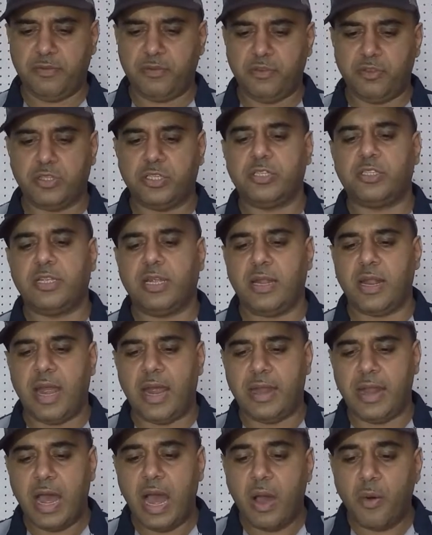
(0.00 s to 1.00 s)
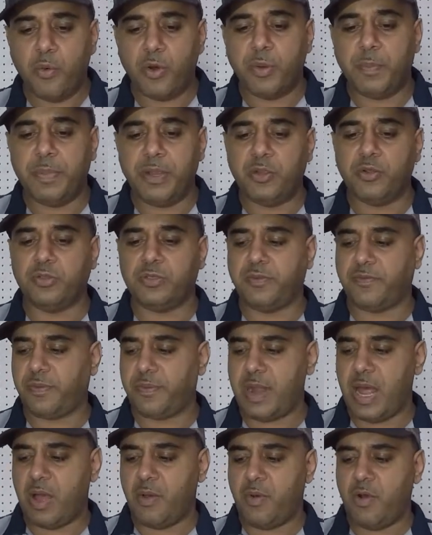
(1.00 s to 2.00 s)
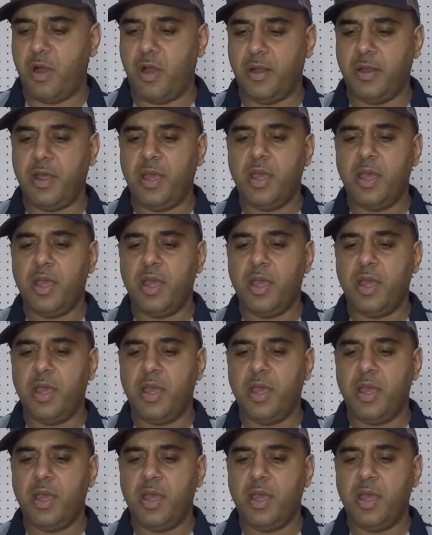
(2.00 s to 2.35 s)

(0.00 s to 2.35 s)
This is the line I would be using from now on,